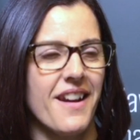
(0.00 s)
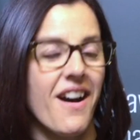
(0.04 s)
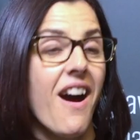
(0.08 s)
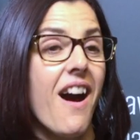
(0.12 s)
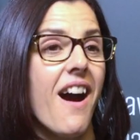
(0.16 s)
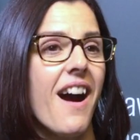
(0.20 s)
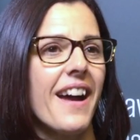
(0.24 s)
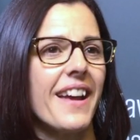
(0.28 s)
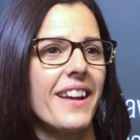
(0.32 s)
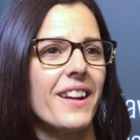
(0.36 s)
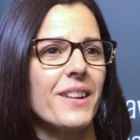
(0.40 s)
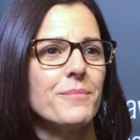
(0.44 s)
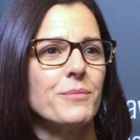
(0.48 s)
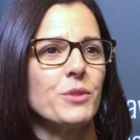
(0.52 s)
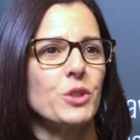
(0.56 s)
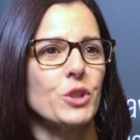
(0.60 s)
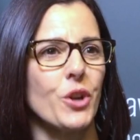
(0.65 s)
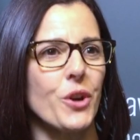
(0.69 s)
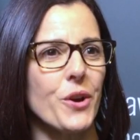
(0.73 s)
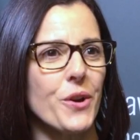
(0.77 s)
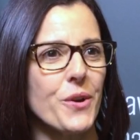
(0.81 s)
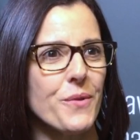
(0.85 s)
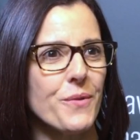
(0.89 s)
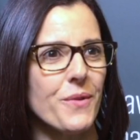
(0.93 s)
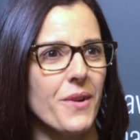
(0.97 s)
Hi, I'm Jo,
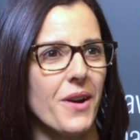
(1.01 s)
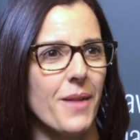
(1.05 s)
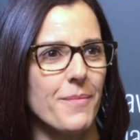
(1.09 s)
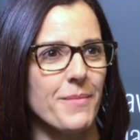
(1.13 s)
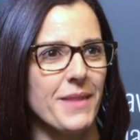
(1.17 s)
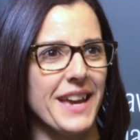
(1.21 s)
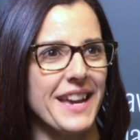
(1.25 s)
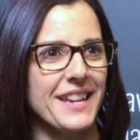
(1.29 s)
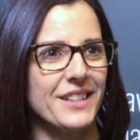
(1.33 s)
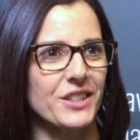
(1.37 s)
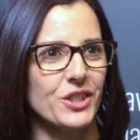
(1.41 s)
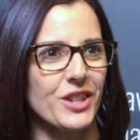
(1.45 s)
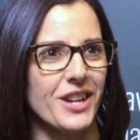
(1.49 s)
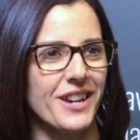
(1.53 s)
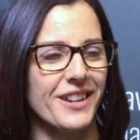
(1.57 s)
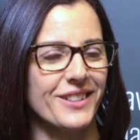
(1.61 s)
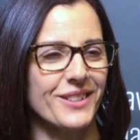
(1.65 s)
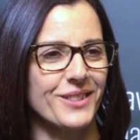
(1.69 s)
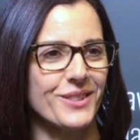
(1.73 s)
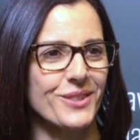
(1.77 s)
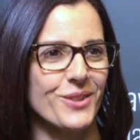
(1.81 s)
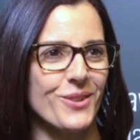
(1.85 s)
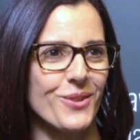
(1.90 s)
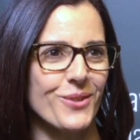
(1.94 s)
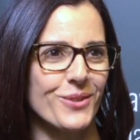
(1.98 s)
I'm the HR
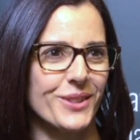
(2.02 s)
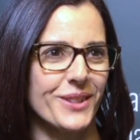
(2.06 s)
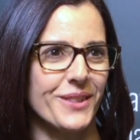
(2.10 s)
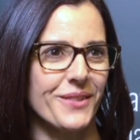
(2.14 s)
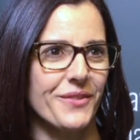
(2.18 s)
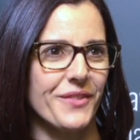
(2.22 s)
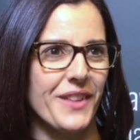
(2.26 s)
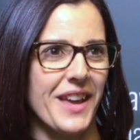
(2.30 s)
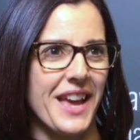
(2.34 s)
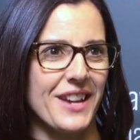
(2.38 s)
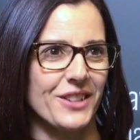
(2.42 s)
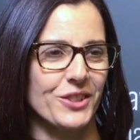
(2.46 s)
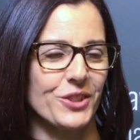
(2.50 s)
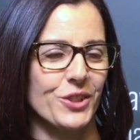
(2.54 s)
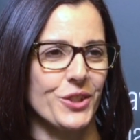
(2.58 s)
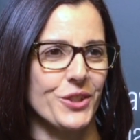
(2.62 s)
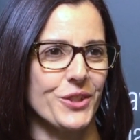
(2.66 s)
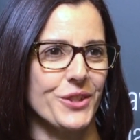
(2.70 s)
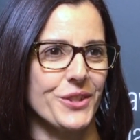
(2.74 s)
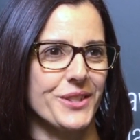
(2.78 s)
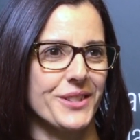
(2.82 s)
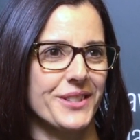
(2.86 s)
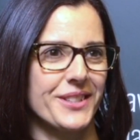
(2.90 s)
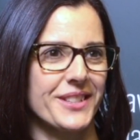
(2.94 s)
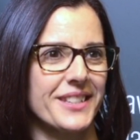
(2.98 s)
consultant for
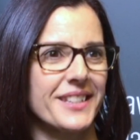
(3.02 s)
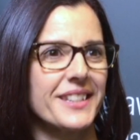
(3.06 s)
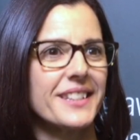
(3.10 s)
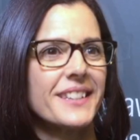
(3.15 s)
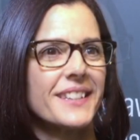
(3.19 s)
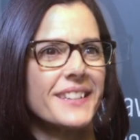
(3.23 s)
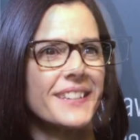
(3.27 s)
Ashurst.